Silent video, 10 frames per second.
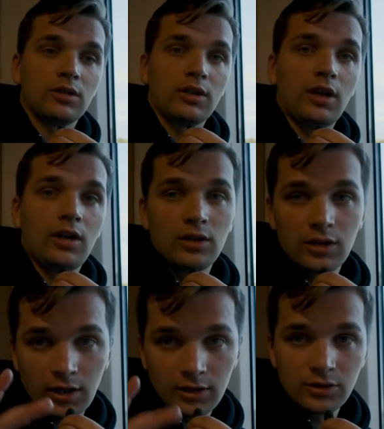
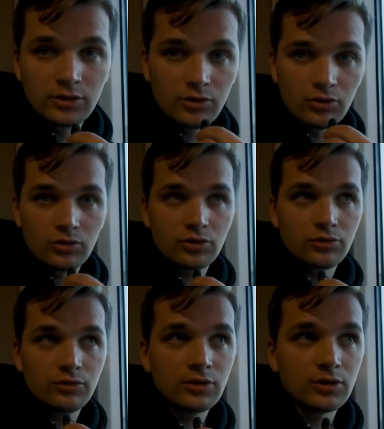and I did 2
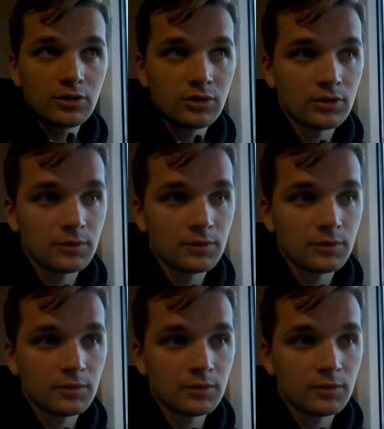shoots,